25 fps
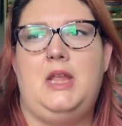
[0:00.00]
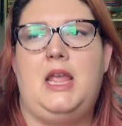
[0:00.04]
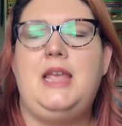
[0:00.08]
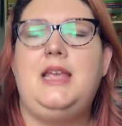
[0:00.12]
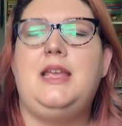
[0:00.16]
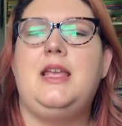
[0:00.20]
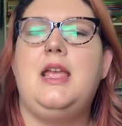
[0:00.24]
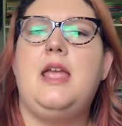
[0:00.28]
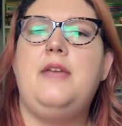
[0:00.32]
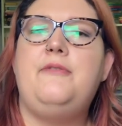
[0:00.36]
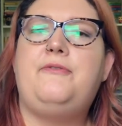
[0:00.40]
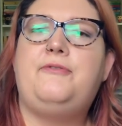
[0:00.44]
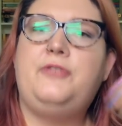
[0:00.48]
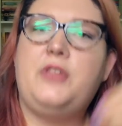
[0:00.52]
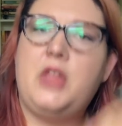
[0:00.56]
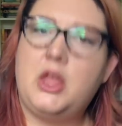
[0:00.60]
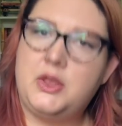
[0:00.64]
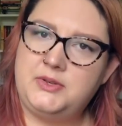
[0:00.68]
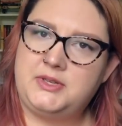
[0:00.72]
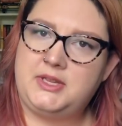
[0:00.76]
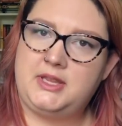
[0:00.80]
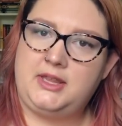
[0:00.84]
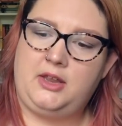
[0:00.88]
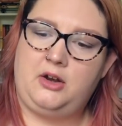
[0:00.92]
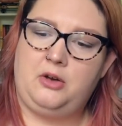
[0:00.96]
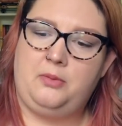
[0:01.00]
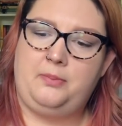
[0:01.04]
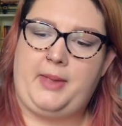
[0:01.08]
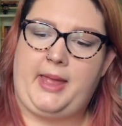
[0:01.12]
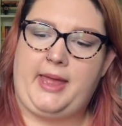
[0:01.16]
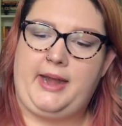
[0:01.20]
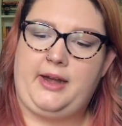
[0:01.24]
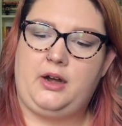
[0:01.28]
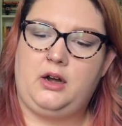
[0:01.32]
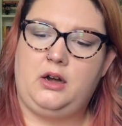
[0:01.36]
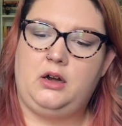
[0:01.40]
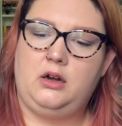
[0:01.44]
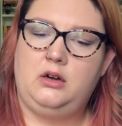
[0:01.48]
it, it flows a little
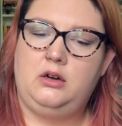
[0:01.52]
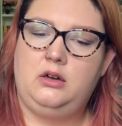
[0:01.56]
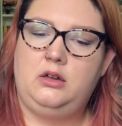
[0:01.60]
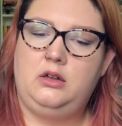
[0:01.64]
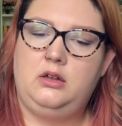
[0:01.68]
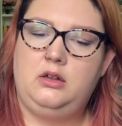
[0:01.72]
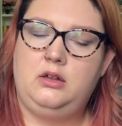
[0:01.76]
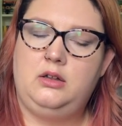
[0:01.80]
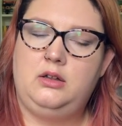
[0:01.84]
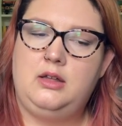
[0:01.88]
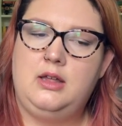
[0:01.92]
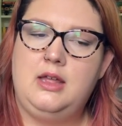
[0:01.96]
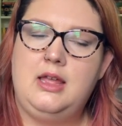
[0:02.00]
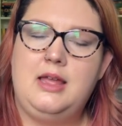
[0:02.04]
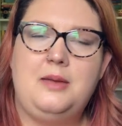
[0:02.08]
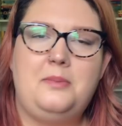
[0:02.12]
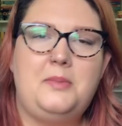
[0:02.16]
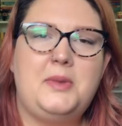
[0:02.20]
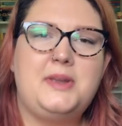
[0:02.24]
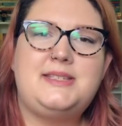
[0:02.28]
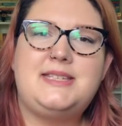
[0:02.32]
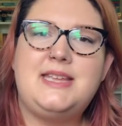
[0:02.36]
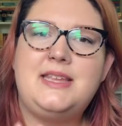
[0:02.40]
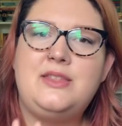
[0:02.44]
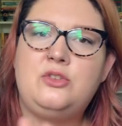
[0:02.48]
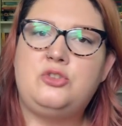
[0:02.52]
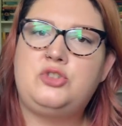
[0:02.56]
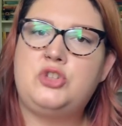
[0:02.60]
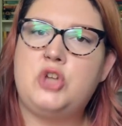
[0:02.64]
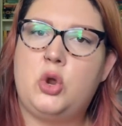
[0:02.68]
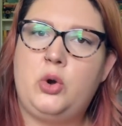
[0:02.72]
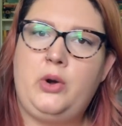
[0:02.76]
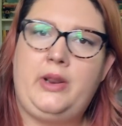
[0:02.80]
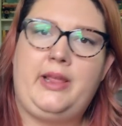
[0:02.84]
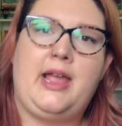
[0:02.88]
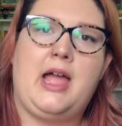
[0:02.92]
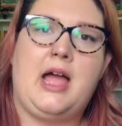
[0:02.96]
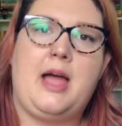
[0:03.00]
better. I'm not saying they're
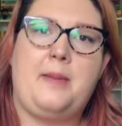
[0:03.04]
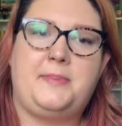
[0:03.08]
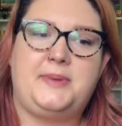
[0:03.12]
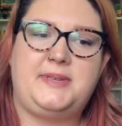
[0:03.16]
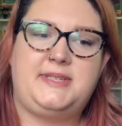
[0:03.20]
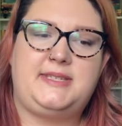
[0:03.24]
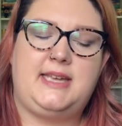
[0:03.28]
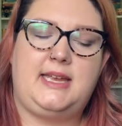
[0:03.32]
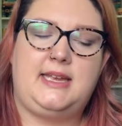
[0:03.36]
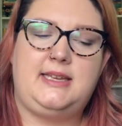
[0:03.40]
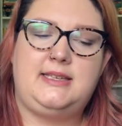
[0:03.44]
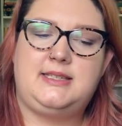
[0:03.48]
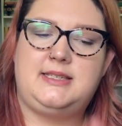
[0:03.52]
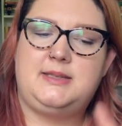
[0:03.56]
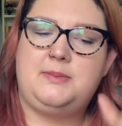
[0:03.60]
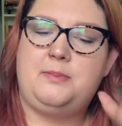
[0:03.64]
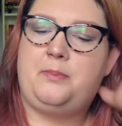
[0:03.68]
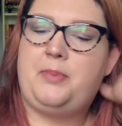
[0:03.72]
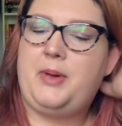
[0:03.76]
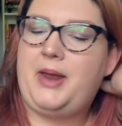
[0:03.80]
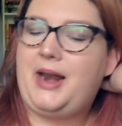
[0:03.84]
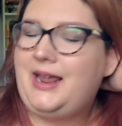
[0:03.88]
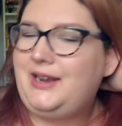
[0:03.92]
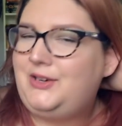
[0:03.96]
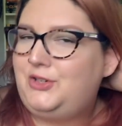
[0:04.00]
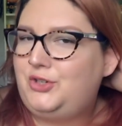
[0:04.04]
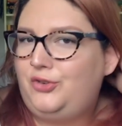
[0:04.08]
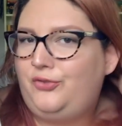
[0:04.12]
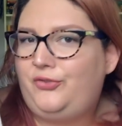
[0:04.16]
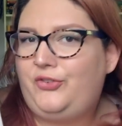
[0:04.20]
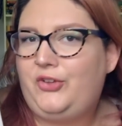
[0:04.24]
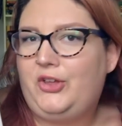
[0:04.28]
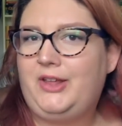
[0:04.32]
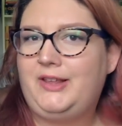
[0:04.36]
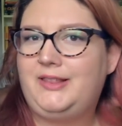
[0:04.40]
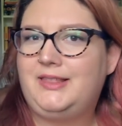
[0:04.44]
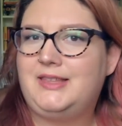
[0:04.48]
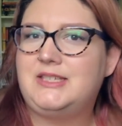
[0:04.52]
totally opposites, but I do
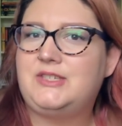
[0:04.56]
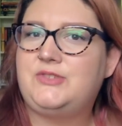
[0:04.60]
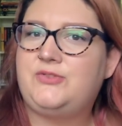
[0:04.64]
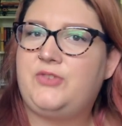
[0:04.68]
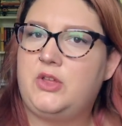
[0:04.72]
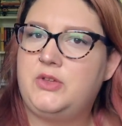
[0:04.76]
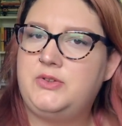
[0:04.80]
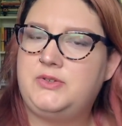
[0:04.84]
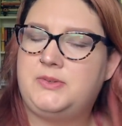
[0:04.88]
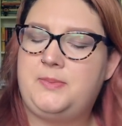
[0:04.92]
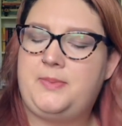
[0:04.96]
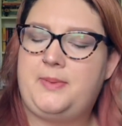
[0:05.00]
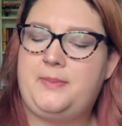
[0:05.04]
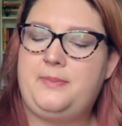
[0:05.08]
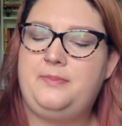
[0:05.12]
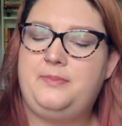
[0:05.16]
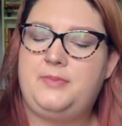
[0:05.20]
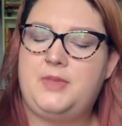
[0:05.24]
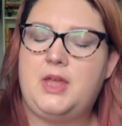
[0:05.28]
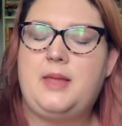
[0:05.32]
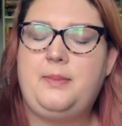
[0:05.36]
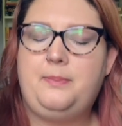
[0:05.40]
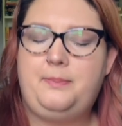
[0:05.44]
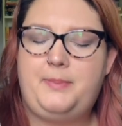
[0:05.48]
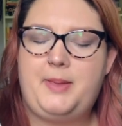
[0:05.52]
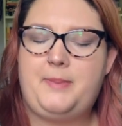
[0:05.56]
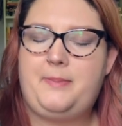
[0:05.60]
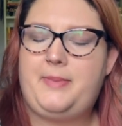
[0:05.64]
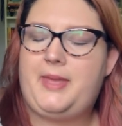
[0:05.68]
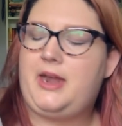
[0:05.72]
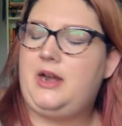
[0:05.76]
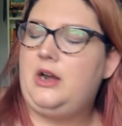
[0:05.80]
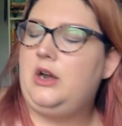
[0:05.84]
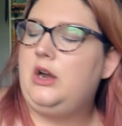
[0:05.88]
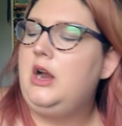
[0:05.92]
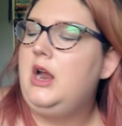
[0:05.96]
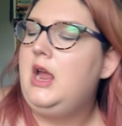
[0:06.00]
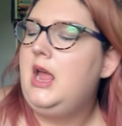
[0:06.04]
feel like this flows a, a bit
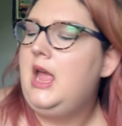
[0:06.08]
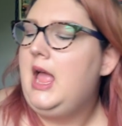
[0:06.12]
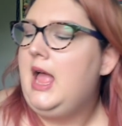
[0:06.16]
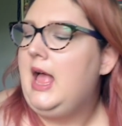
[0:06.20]
better.